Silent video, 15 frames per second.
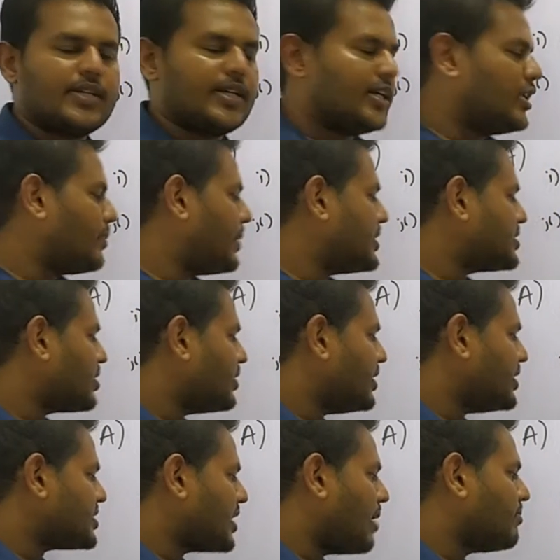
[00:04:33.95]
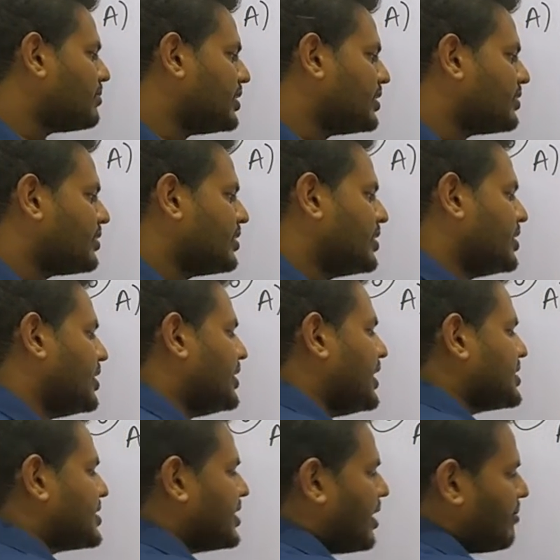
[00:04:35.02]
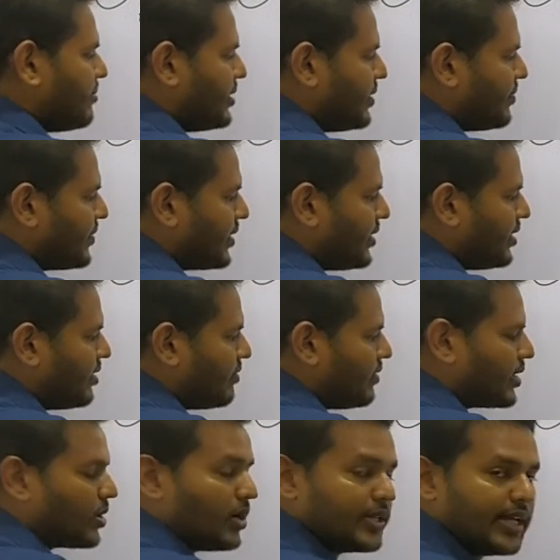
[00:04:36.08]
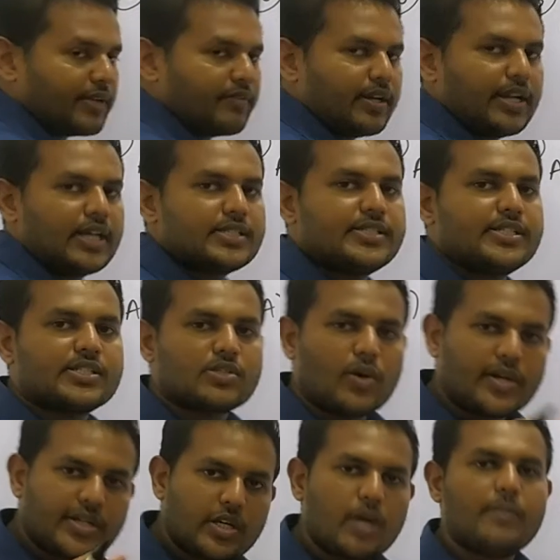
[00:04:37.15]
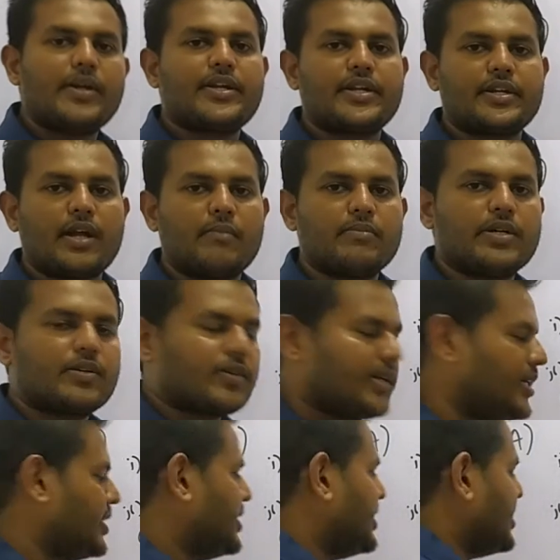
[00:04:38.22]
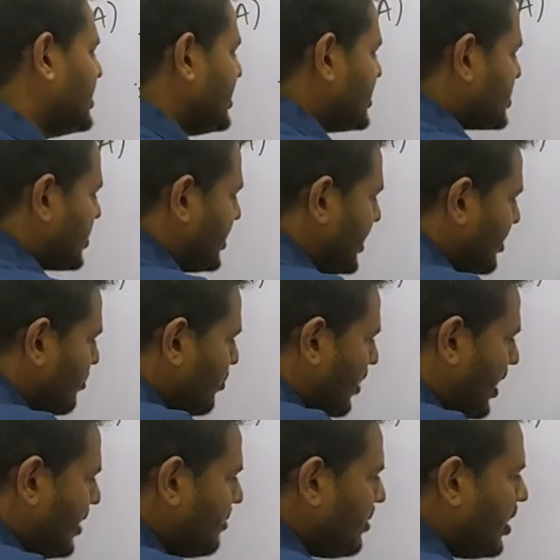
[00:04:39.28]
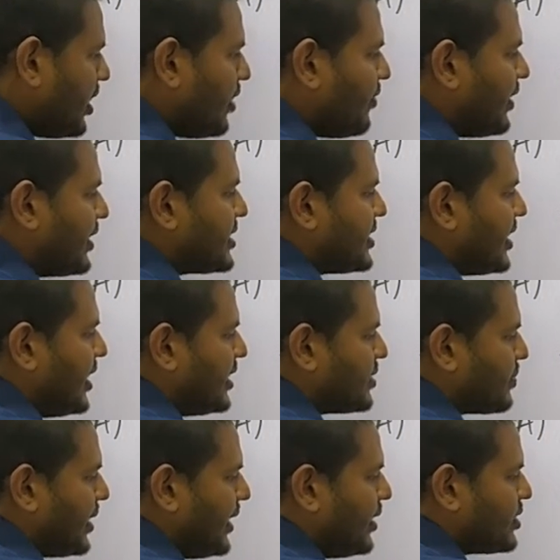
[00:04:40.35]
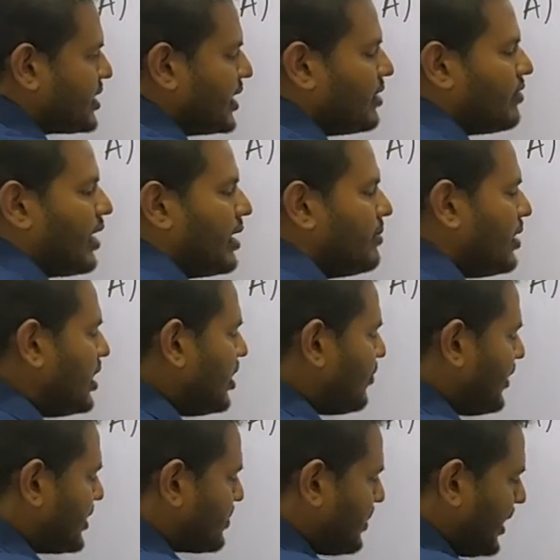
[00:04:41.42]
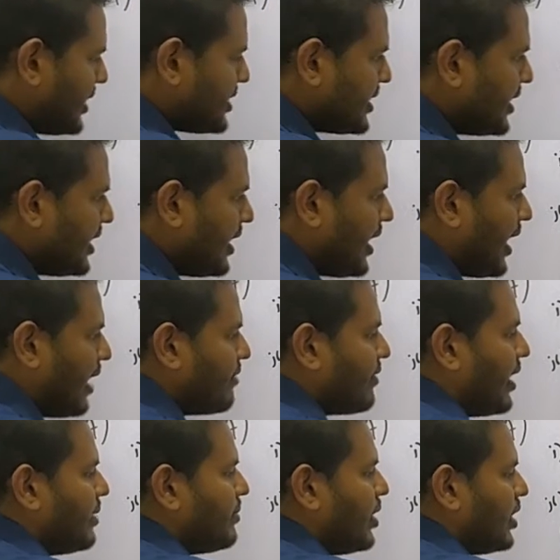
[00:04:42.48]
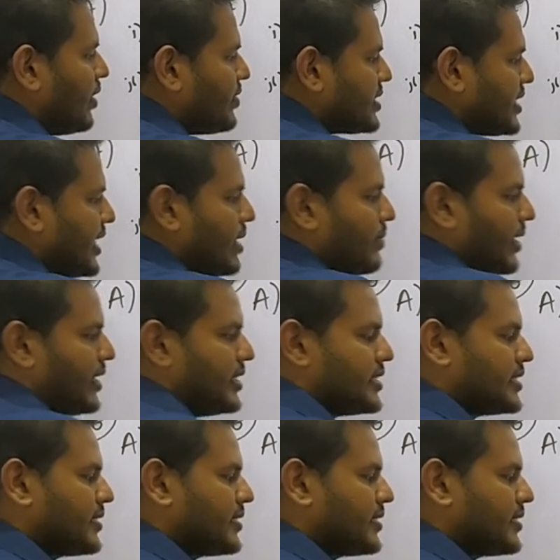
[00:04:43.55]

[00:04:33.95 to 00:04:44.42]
It depends on this number. Here there's a number. We call that one as the stoichiometric number. Okay. So here 1 mole of HCl is producing 1 mole of H+ and 1 mole of Cl-.